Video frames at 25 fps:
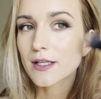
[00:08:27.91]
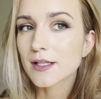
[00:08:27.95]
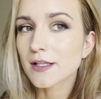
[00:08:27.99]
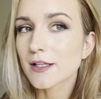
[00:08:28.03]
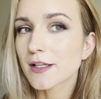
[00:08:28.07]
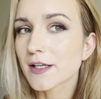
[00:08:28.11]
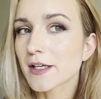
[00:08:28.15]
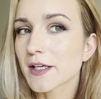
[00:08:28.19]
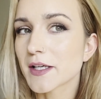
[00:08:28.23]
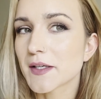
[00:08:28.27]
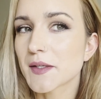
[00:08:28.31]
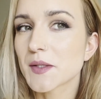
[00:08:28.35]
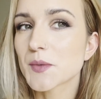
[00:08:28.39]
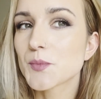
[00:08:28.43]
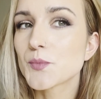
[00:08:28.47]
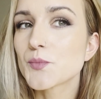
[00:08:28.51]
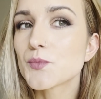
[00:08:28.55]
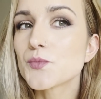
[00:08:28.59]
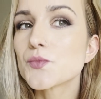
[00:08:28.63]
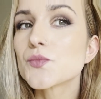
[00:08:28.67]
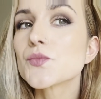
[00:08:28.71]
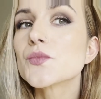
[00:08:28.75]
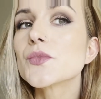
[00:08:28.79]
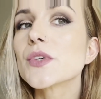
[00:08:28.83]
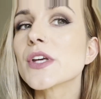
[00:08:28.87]
Like,
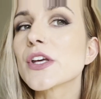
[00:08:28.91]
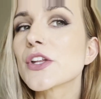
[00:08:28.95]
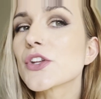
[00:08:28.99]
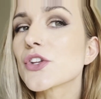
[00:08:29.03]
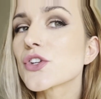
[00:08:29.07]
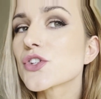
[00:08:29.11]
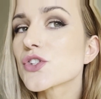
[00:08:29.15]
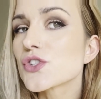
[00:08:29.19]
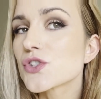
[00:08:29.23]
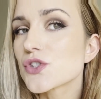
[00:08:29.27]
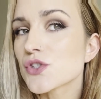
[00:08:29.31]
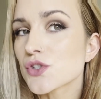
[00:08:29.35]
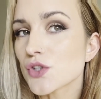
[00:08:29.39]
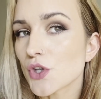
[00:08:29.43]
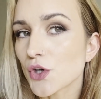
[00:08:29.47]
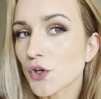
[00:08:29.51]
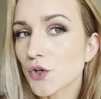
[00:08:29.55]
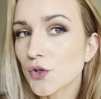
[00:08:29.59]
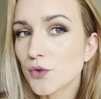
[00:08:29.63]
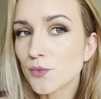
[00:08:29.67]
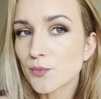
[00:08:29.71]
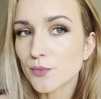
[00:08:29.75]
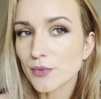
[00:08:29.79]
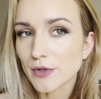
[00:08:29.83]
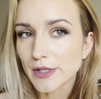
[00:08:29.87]
it looks
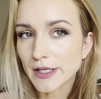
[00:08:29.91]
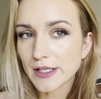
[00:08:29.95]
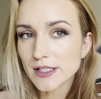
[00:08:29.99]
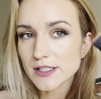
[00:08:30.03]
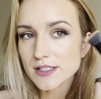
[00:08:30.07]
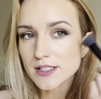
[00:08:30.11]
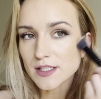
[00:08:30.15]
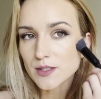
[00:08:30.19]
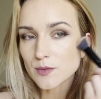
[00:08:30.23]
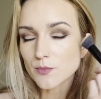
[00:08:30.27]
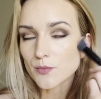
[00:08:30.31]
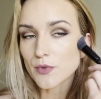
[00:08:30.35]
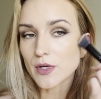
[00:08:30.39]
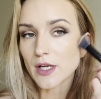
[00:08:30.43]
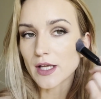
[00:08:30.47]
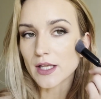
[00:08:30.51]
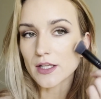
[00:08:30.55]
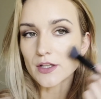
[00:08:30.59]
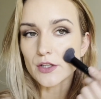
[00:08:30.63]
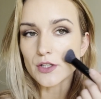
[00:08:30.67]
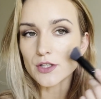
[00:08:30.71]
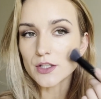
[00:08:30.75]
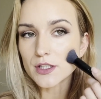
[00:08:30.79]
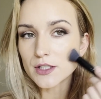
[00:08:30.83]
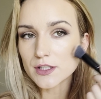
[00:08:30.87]
so blended, but I
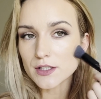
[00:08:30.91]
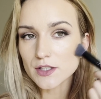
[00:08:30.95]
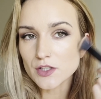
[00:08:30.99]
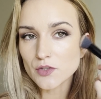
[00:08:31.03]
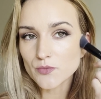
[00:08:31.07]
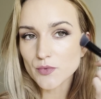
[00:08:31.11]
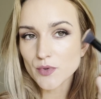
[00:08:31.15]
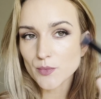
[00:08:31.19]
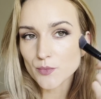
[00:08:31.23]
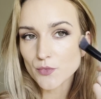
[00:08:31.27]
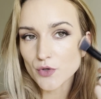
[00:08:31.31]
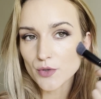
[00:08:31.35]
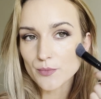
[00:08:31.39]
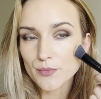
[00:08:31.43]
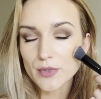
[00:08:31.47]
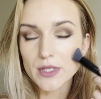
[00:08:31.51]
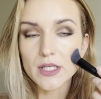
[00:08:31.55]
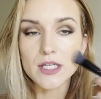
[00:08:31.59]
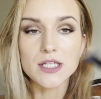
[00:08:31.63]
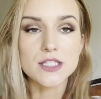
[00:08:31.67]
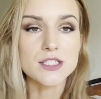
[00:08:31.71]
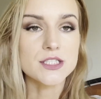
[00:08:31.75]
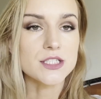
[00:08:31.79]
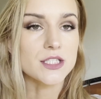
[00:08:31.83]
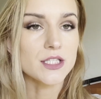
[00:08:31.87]
look a little bit more
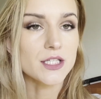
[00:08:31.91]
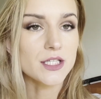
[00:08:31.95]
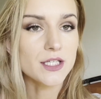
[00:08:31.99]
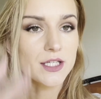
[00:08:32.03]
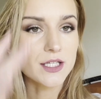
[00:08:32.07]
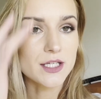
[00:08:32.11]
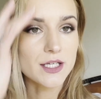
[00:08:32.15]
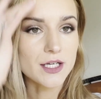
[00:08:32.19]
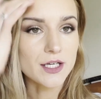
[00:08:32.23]
peachy.